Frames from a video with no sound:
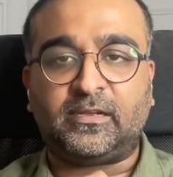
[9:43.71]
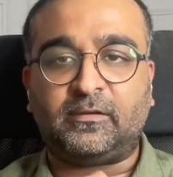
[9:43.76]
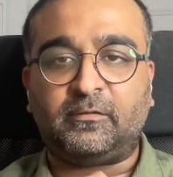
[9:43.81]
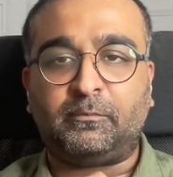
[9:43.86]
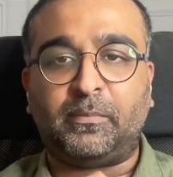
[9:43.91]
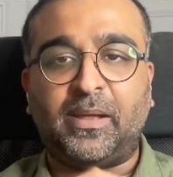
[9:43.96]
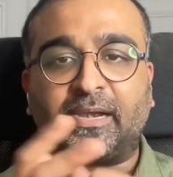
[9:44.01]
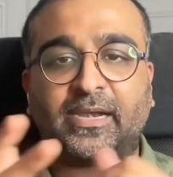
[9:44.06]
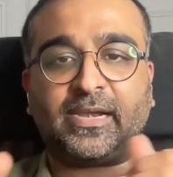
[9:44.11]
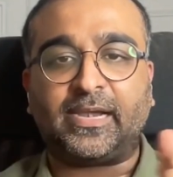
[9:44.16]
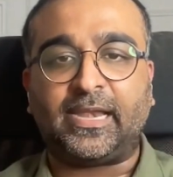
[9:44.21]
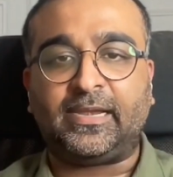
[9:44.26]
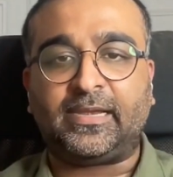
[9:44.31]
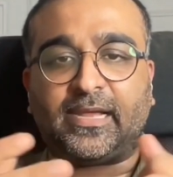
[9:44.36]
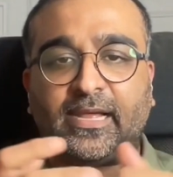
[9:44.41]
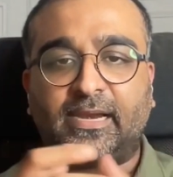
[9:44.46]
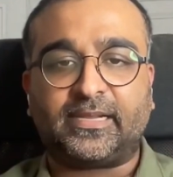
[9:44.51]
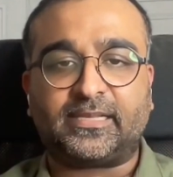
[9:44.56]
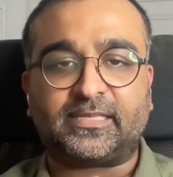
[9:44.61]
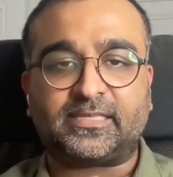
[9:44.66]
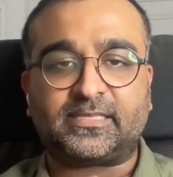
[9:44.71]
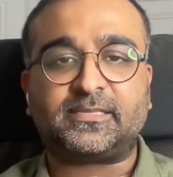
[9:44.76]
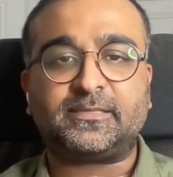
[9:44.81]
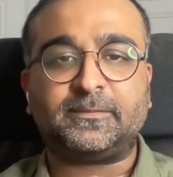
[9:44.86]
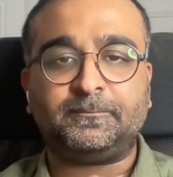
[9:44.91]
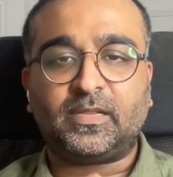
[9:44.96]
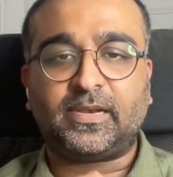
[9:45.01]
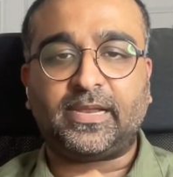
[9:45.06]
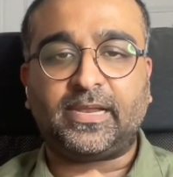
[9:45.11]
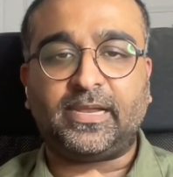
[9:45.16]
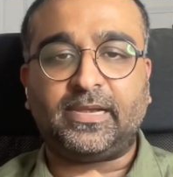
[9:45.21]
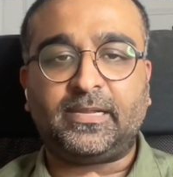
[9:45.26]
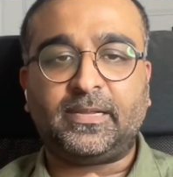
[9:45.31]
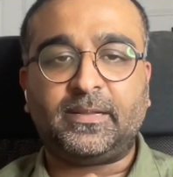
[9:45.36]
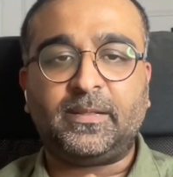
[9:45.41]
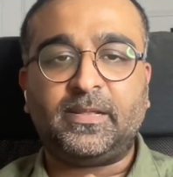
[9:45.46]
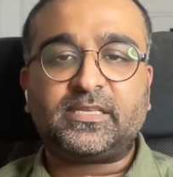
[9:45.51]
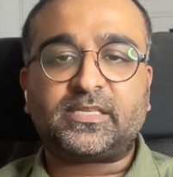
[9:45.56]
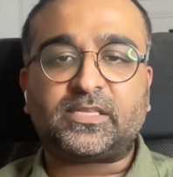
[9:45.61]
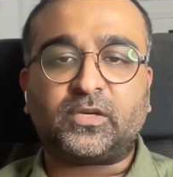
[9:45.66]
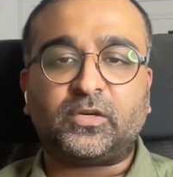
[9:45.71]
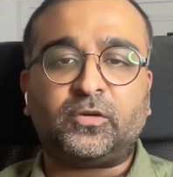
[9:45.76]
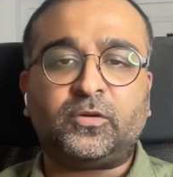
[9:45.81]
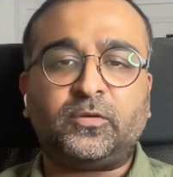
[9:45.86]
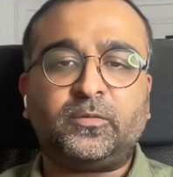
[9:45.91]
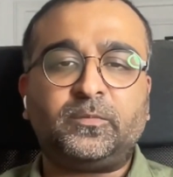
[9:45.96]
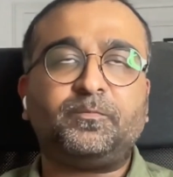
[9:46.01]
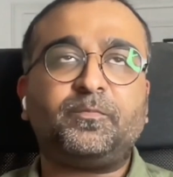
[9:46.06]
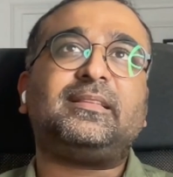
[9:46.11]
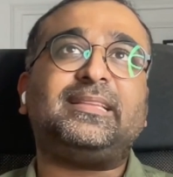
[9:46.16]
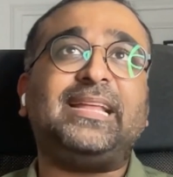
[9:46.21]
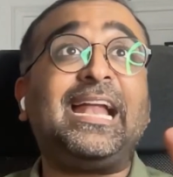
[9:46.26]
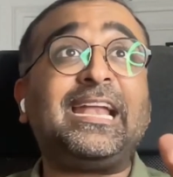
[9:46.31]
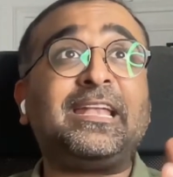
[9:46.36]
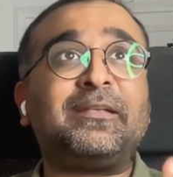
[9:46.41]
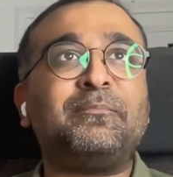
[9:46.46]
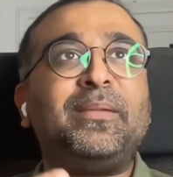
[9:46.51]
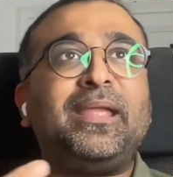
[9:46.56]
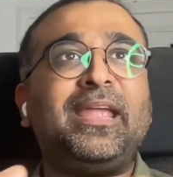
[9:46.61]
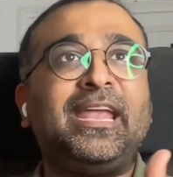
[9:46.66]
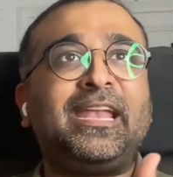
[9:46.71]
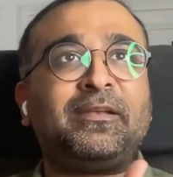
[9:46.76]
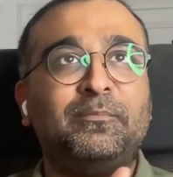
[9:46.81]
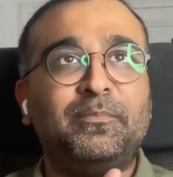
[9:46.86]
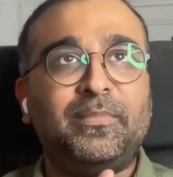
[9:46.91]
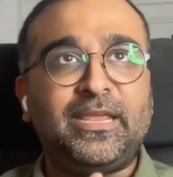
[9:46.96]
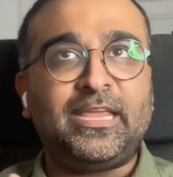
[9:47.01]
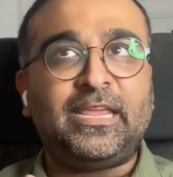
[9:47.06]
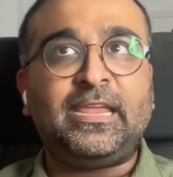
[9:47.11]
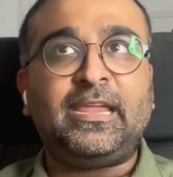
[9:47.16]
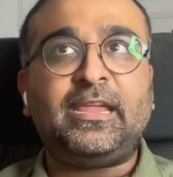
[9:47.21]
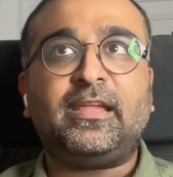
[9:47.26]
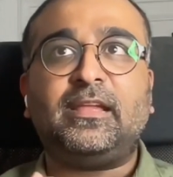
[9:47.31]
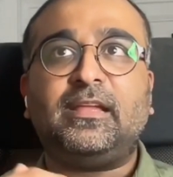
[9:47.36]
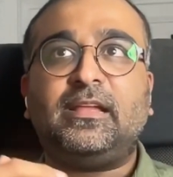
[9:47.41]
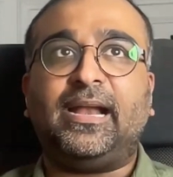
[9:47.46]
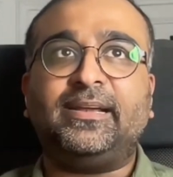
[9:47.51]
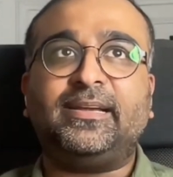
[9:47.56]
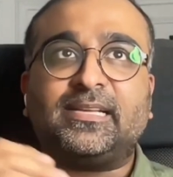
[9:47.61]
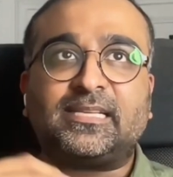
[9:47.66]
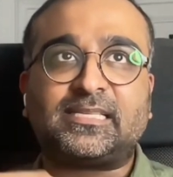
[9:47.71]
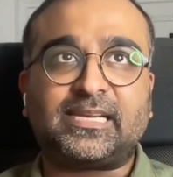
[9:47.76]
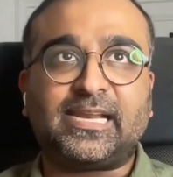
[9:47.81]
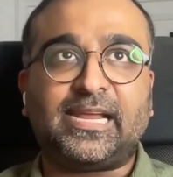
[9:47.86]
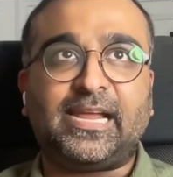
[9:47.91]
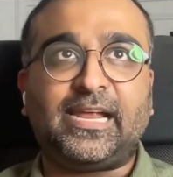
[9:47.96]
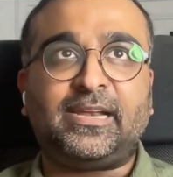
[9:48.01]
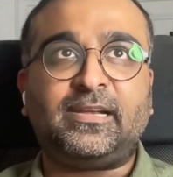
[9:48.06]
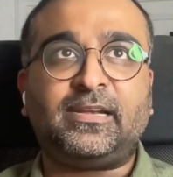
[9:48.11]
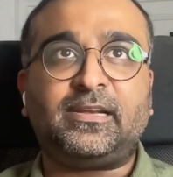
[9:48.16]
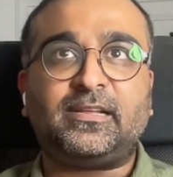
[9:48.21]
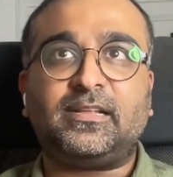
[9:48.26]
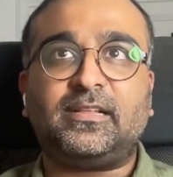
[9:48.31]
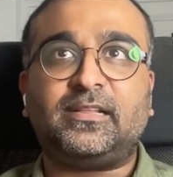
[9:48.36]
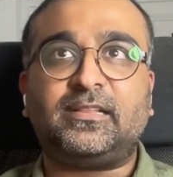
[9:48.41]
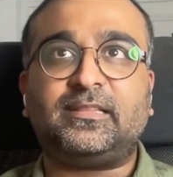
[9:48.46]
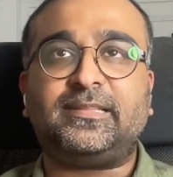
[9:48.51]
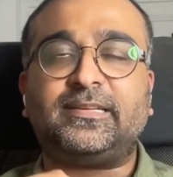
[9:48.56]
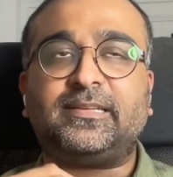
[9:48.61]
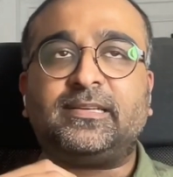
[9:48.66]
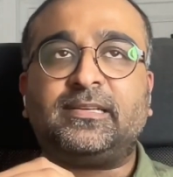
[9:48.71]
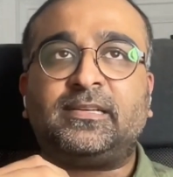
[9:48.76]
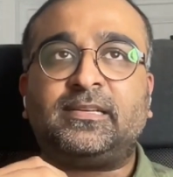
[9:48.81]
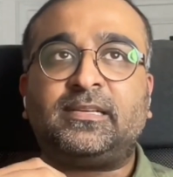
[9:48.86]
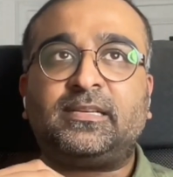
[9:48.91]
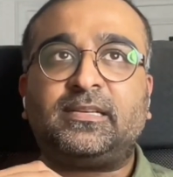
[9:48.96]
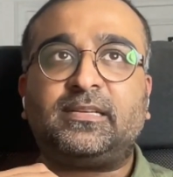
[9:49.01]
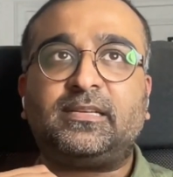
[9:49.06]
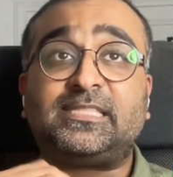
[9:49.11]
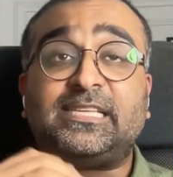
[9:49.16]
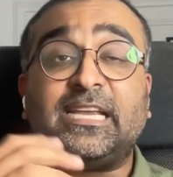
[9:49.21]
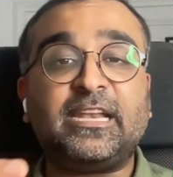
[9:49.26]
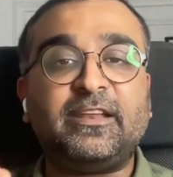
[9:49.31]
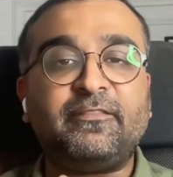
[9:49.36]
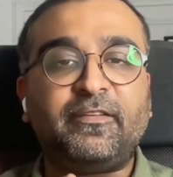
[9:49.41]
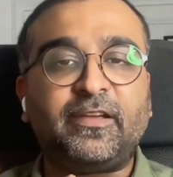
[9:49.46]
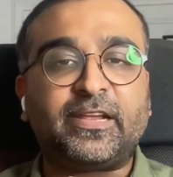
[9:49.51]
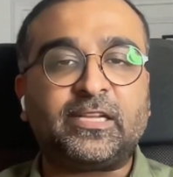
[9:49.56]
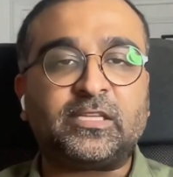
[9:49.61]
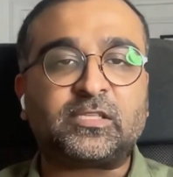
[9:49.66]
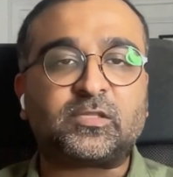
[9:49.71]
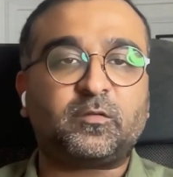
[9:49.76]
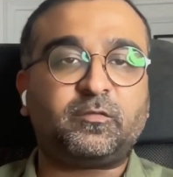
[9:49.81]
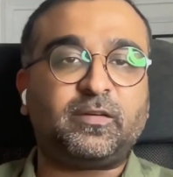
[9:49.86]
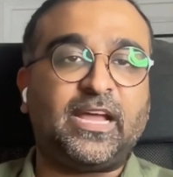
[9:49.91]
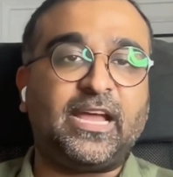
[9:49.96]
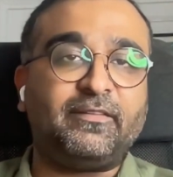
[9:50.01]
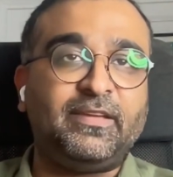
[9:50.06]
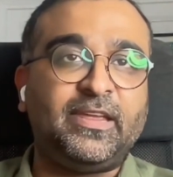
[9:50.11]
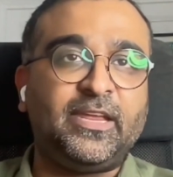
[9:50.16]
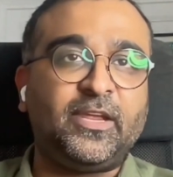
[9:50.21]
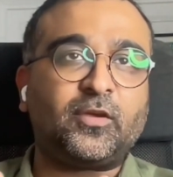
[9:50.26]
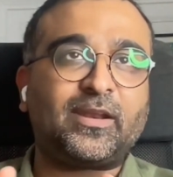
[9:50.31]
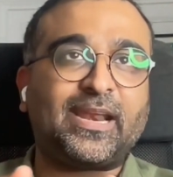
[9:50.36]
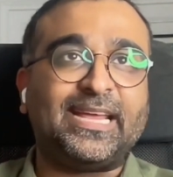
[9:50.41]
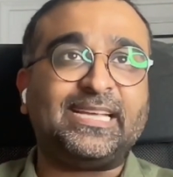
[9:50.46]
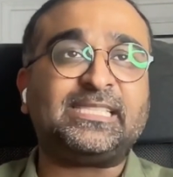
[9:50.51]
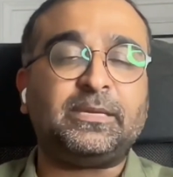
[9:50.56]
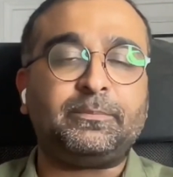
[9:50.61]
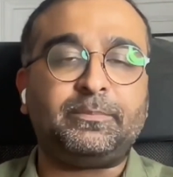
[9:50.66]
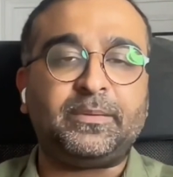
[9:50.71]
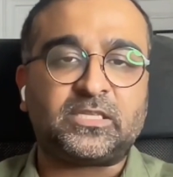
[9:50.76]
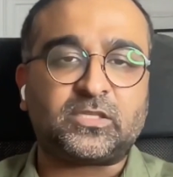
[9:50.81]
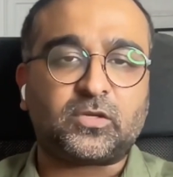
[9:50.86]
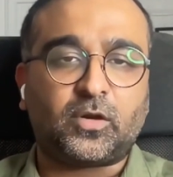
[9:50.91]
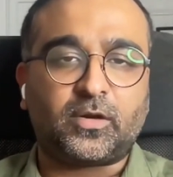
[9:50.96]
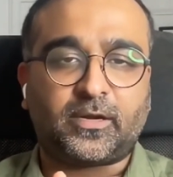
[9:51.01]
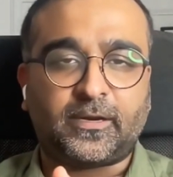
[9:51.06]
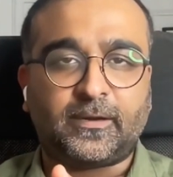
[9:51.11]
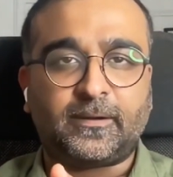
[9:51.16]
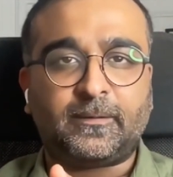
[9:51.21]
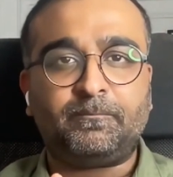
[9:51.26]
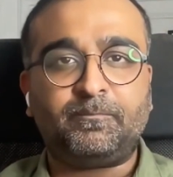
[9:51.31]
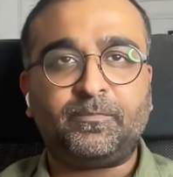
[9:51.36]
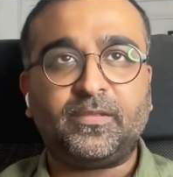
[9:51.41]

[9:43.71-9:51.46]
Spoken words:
marketing targets, right? So that made me understand the significance of having your ICP sorted.